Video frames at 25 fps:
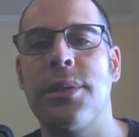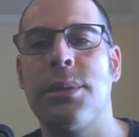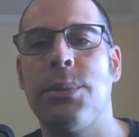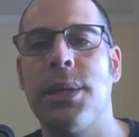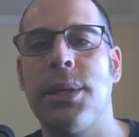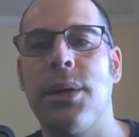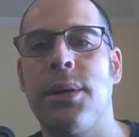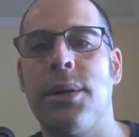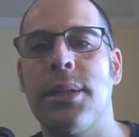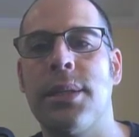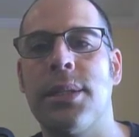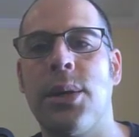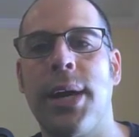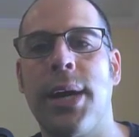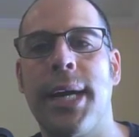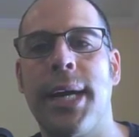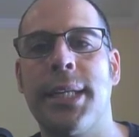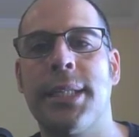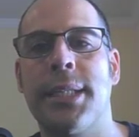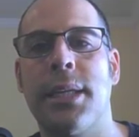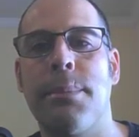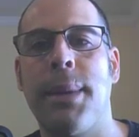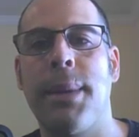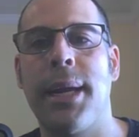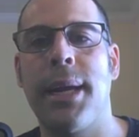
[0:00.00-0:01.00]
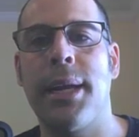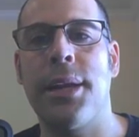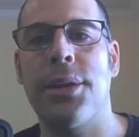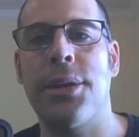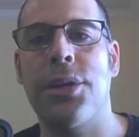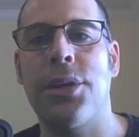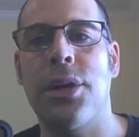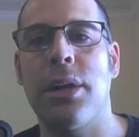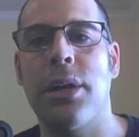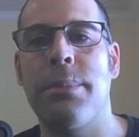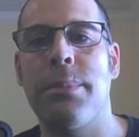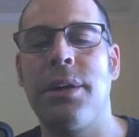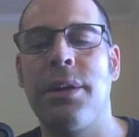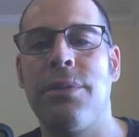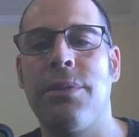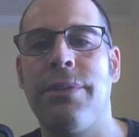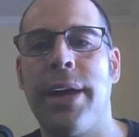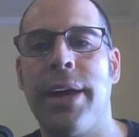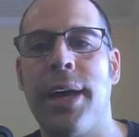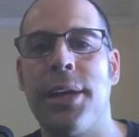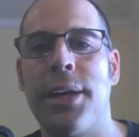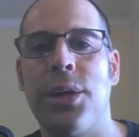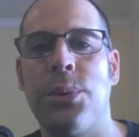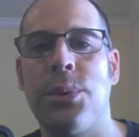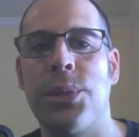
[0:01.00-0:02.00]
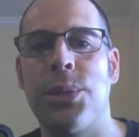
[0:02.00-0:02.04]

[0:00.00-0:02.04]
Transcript: We also estimated a terminal value,